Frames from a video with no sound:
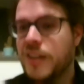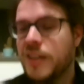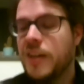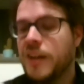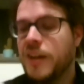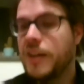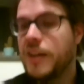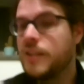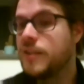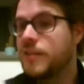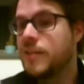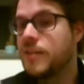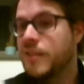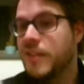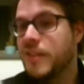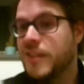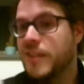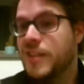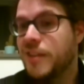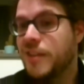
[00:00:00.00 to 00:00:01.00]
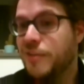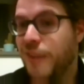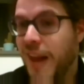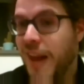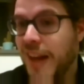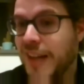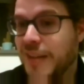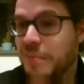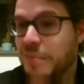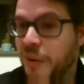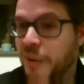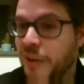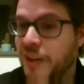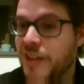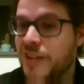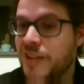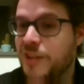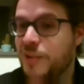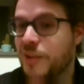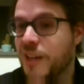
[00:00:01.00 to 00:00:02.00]
And it's a valid
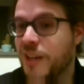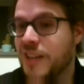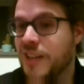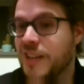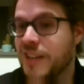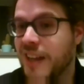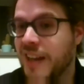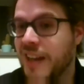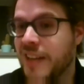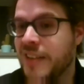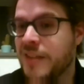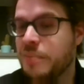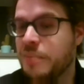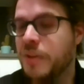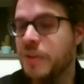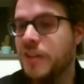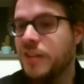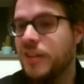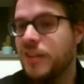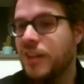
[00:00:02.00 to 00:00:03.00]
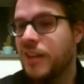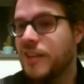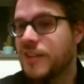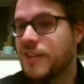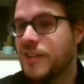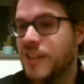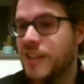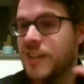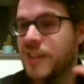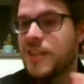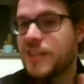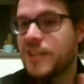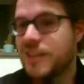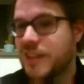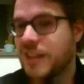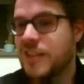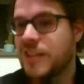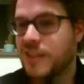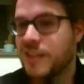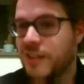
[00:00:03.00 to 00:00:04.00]
point to an extent, but on the other side,
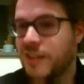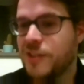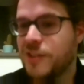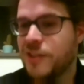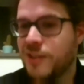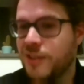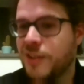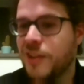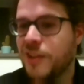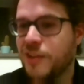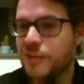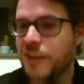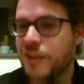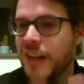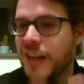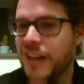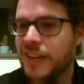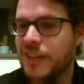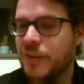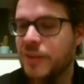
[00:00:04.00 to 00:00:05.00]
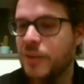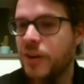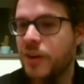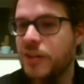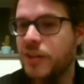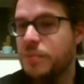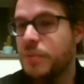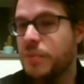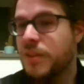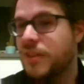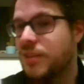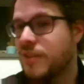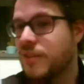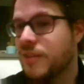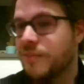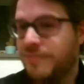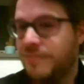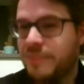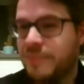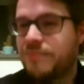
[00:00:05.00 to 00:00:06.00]
that's also not how reality works. But
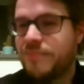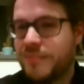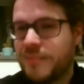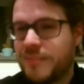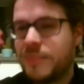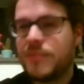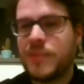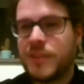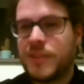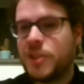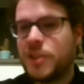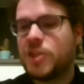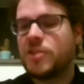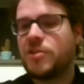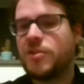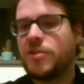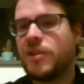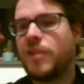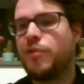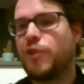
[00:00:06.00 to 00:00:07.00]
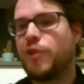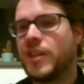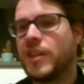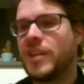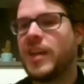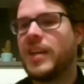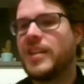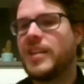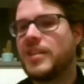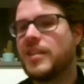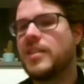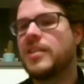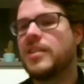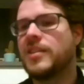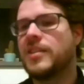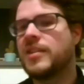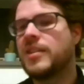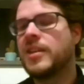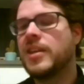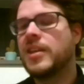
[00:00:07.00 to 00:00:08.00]
just to give you an idea
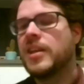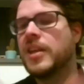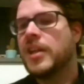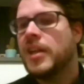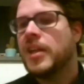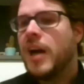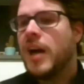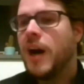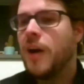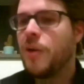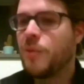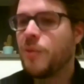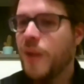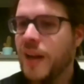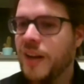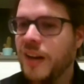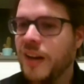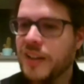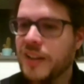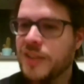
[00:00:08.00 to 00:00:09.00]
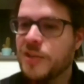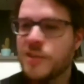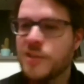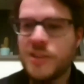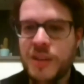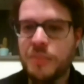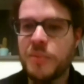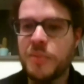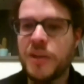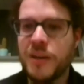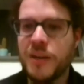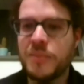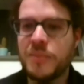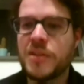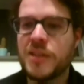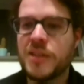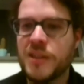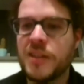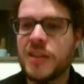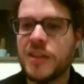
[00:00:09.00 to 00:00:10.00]
on how regulators
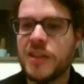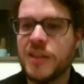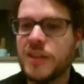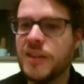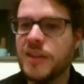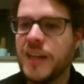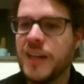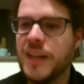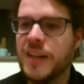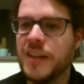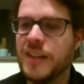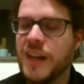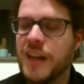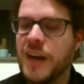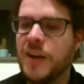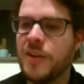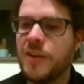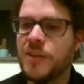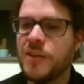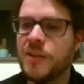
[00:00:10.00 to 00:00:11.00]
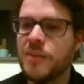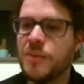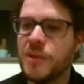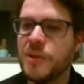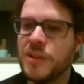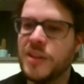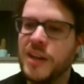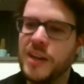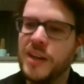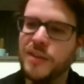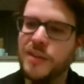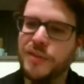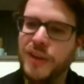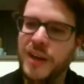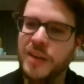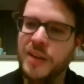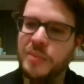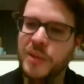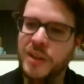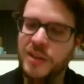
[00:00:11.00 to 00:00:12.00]
sometimes nail down what kind of
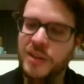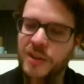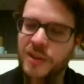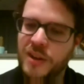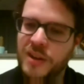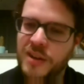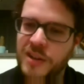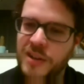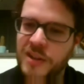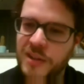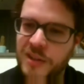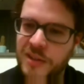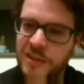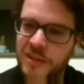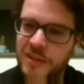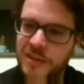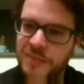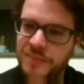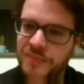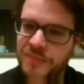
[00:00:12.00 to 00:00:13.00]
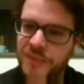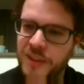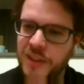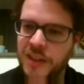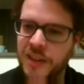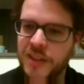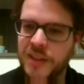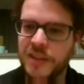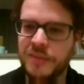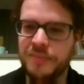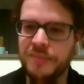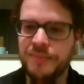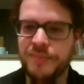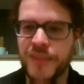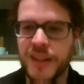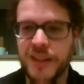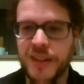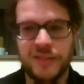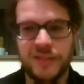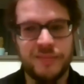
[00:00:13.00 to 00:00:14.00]
animal you are,
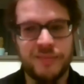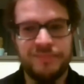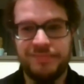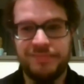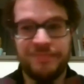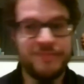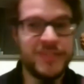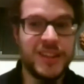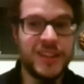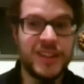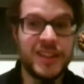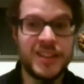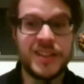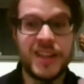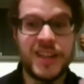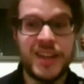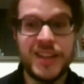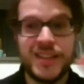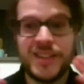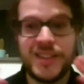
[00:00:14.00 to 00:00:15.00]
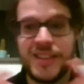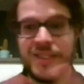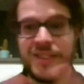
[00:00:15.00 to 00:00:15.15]
and in this case,